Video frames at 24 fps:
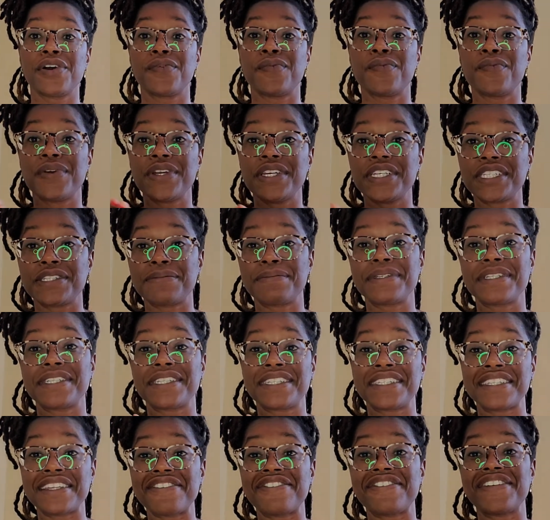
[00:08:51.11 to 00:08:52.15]
We
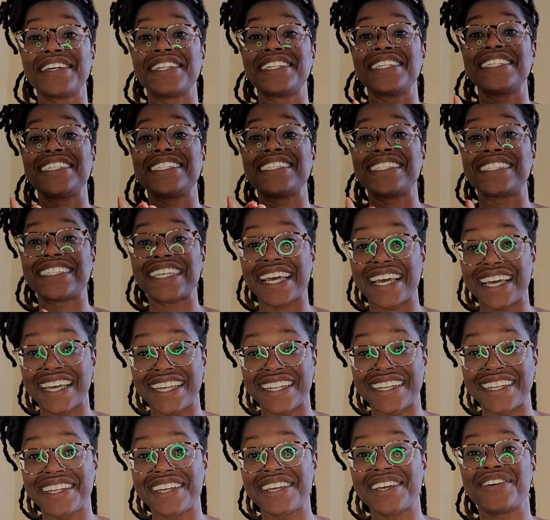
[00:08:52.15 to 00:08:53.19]
specifically
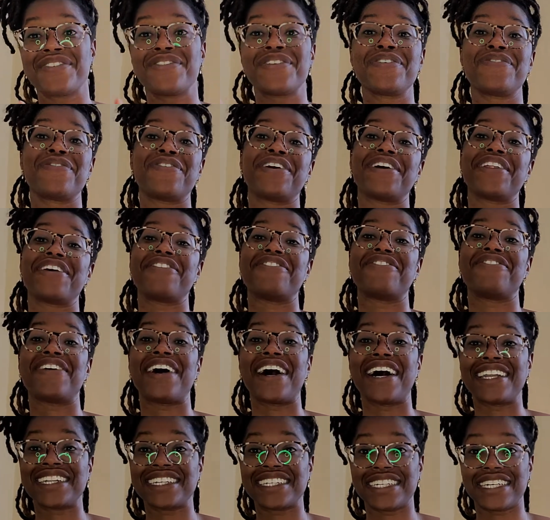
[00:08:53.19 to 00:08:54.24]
said we wanted
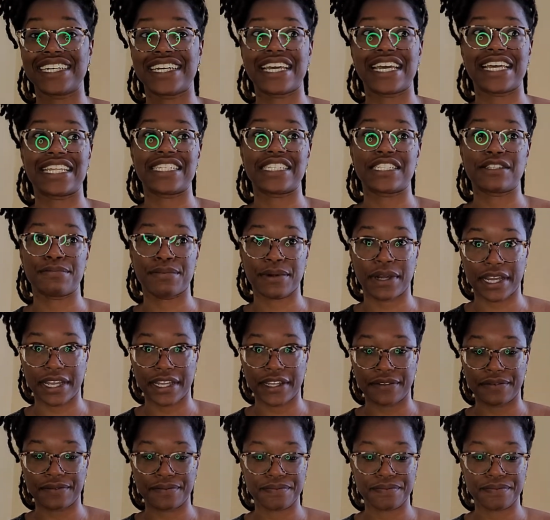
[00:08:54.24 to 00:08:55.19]
vodka and Sprite.